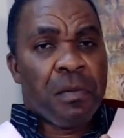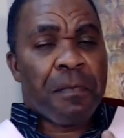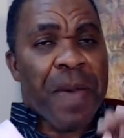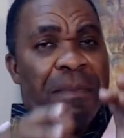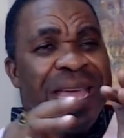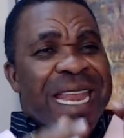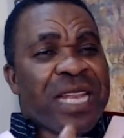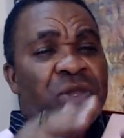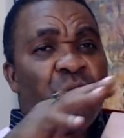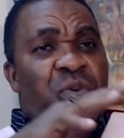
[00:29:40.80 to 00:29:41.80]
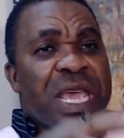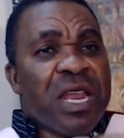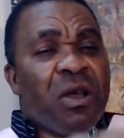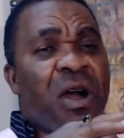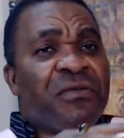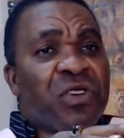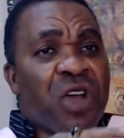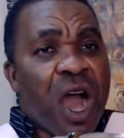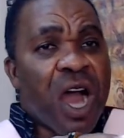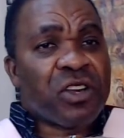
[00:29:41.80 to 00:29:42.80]
permanent will of
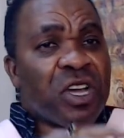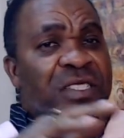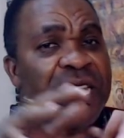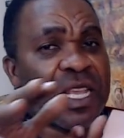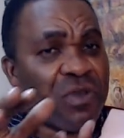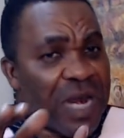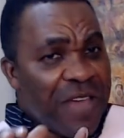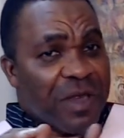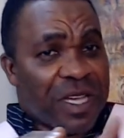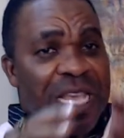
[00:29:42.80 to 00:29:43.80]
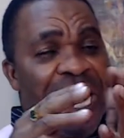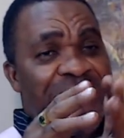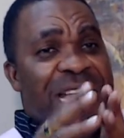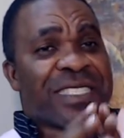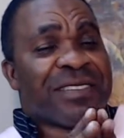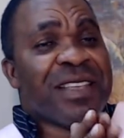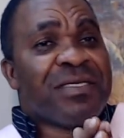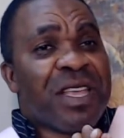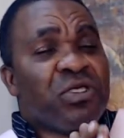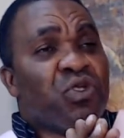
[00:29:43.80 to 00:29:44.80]
God concerning your life. Because there are certain
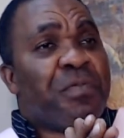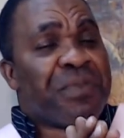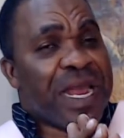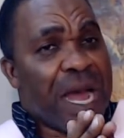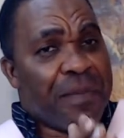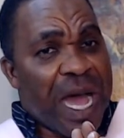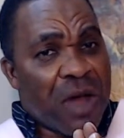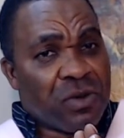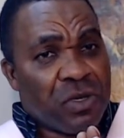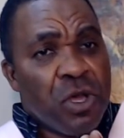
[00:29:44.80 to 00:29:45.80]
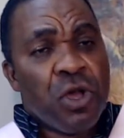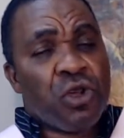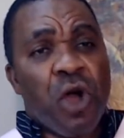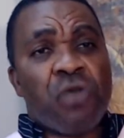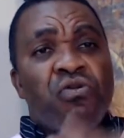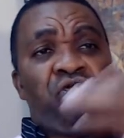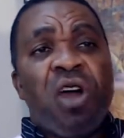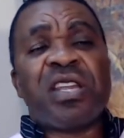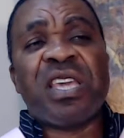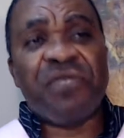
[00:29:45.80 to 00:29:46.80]
things you prayed about, God will
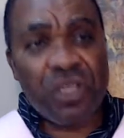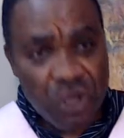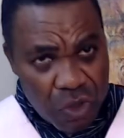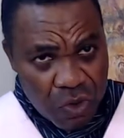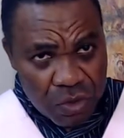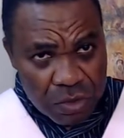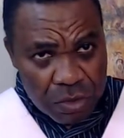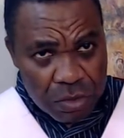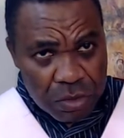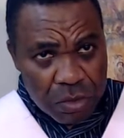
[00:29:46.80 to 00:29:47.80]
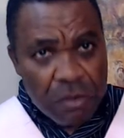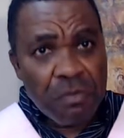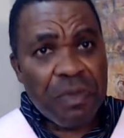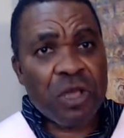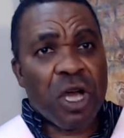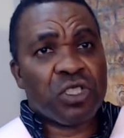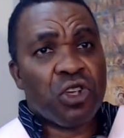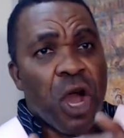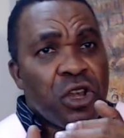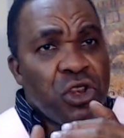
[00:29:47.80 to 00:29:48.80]
not give it to you. Because
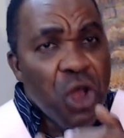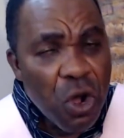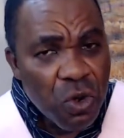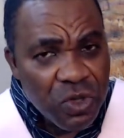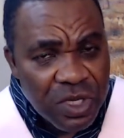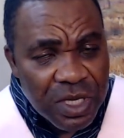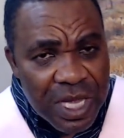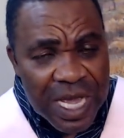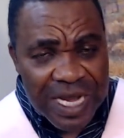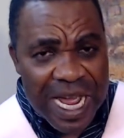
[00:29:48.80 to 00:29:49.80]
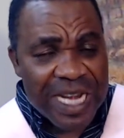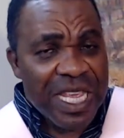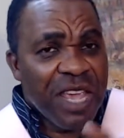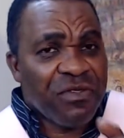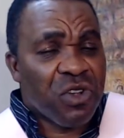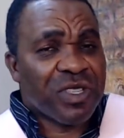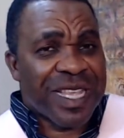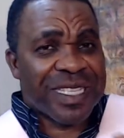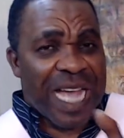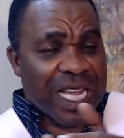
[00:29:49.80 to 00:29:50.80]
God knows that if those
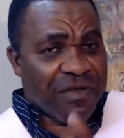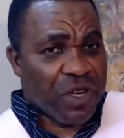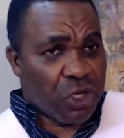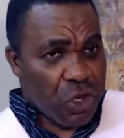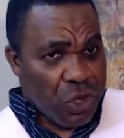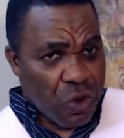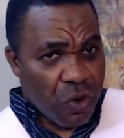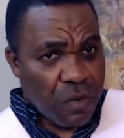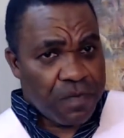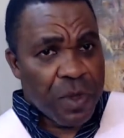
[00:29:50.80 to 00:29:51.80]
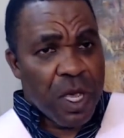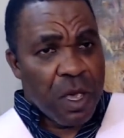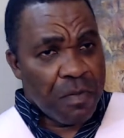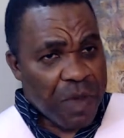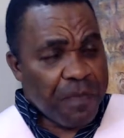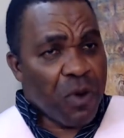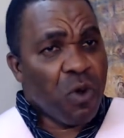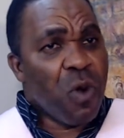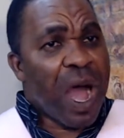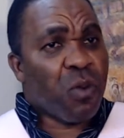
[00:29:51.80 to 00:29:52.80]
things are given to you, people
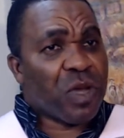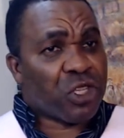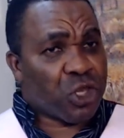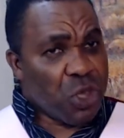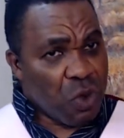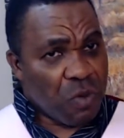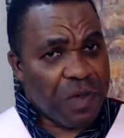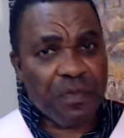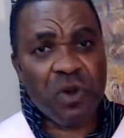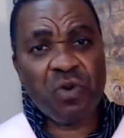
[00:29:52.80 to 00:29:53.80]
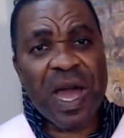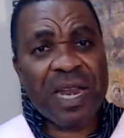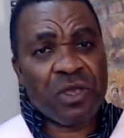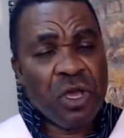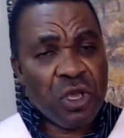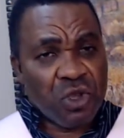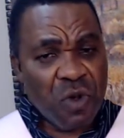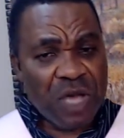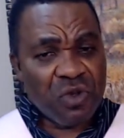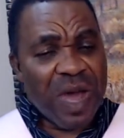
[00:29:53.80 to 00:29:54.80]
who are with you, people you are you
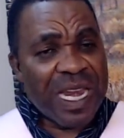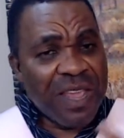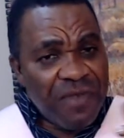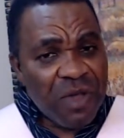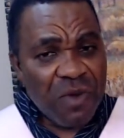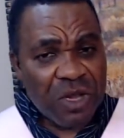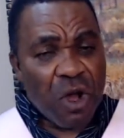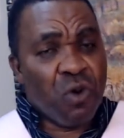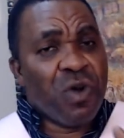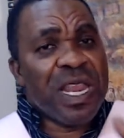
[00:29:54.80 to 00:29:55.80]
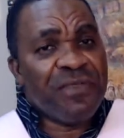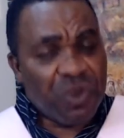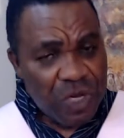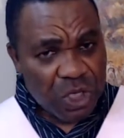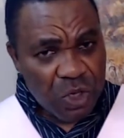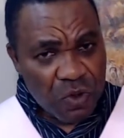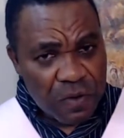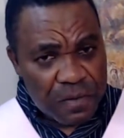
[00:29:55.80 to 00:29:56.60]
are you are living with or who lives with you,